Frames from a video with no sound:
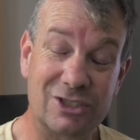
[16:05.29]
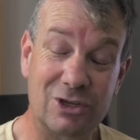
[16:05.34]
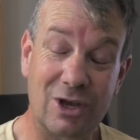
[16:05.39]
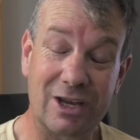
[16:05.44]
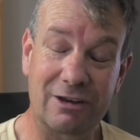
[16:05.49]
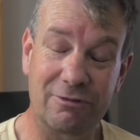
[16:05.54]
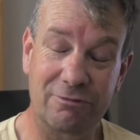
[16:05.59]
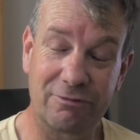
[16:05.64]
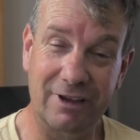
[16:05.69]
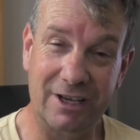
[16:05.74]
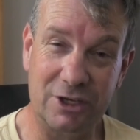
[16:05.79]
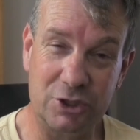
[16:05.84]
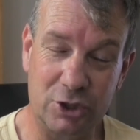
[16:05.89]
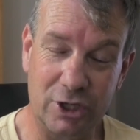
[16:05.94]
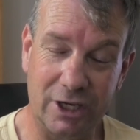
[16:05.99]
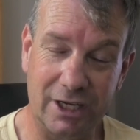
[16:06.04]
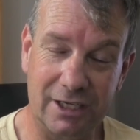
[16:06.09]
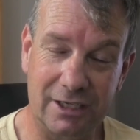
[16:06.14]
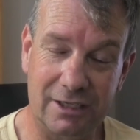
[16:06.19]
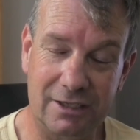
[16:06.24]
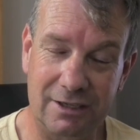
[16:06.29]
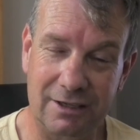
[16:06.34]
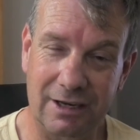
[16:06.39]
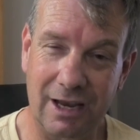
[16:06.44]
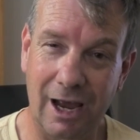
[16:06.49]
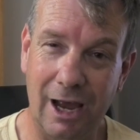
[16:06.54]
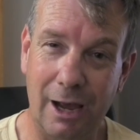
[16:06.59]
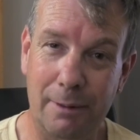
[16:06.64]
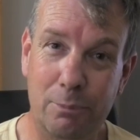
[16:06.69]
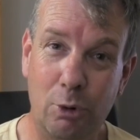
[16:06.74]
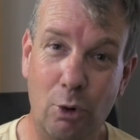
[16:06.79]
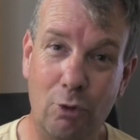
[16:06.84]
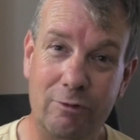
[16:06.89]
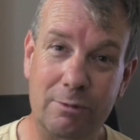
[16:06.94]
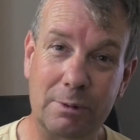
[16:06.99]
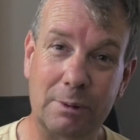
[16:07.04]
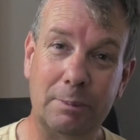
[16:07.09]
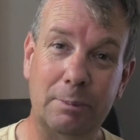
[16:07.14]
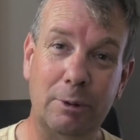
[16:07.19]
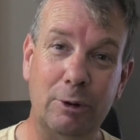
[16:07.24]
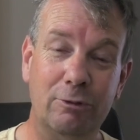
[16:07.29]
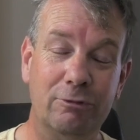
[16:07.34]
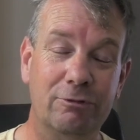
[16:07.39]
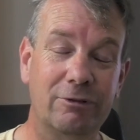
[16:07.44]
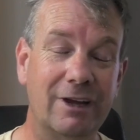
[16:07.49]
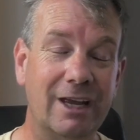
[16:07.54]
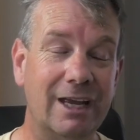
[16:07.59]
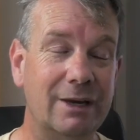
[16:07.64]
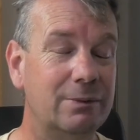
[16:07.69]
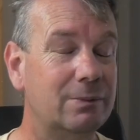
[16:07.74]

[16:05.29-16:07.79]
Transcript: I had to fix it, bought from a boot fair.